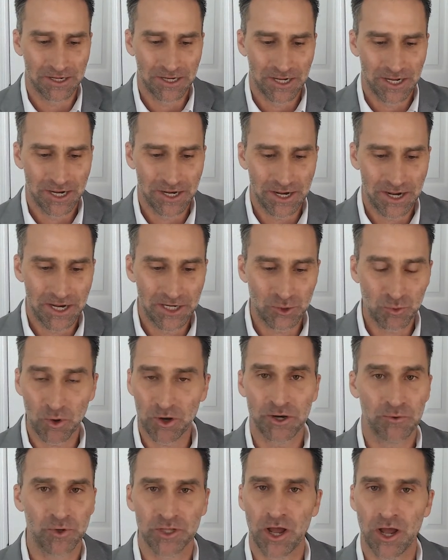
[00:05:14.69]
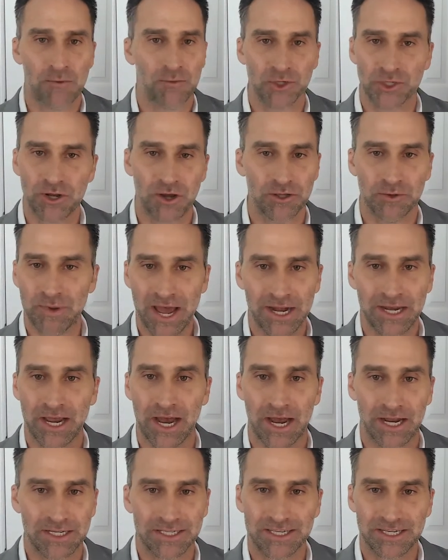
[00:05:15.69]
He's working with almost all the bad
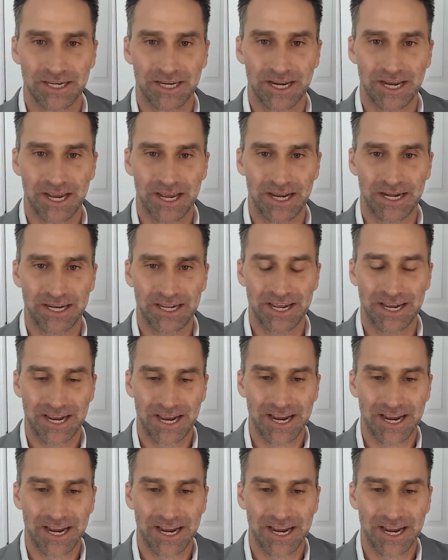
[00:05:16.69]
guys. And,